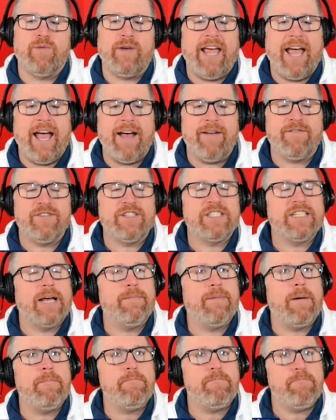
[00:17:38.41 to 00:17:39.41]
We have
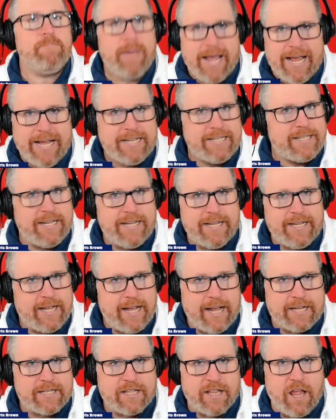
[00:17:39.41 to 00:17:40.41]
some amazing
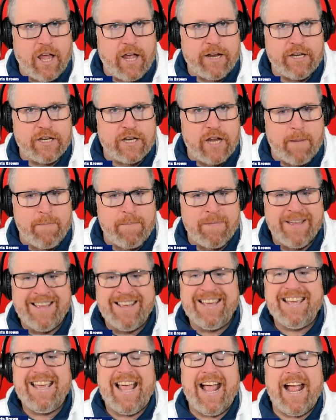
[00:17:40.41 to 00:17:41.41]
guests lined up,
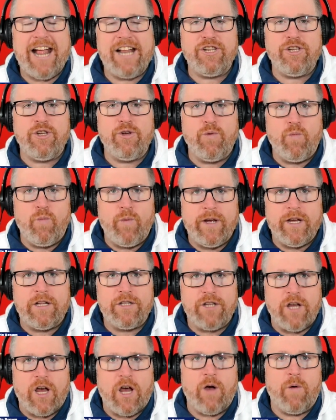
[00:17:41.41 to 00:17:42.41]
and you
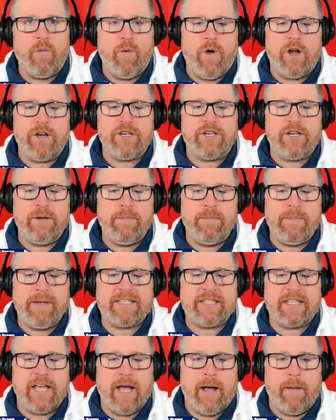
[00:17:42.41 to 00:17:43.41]
will not want to
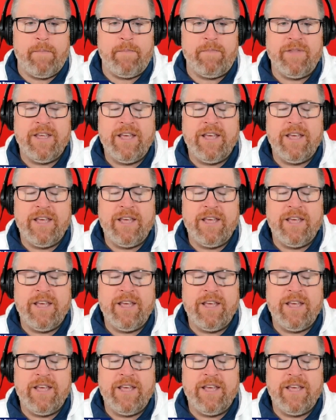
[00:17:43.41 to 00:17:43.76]
miss them.